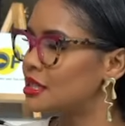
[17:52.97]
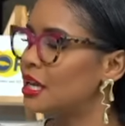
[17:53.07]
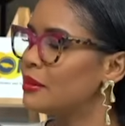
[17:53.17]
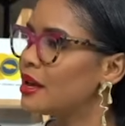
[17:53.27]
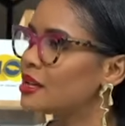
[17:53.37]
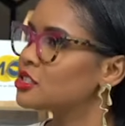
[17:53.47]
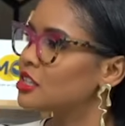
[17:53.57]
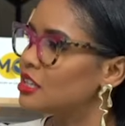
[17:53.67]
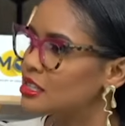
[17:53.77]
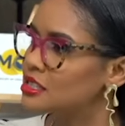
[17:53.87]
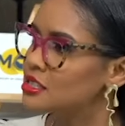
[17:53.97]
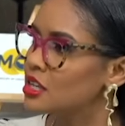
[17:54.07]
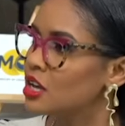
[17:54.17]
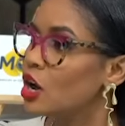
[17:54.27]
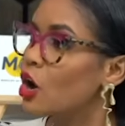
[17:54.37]
Let me ask you this.
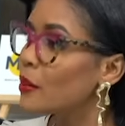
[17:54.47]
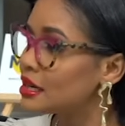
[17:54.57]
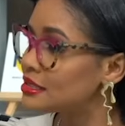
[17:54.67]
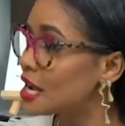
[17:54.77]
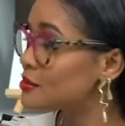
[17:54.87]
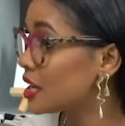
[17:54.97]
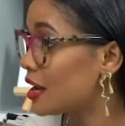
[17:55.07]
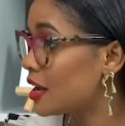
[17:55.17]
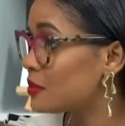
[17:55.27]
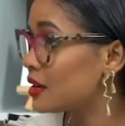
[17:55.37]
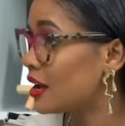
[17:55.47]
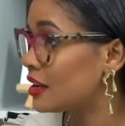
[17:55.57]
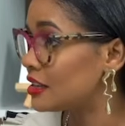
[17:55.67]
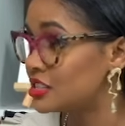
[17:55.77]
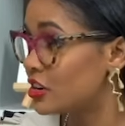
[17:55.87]
How many times can I apply?
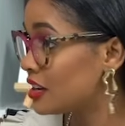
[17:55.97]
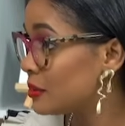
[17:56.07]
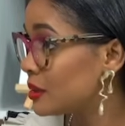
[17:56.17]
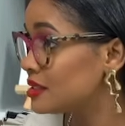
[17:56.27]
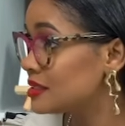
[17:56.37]
Is there a limit?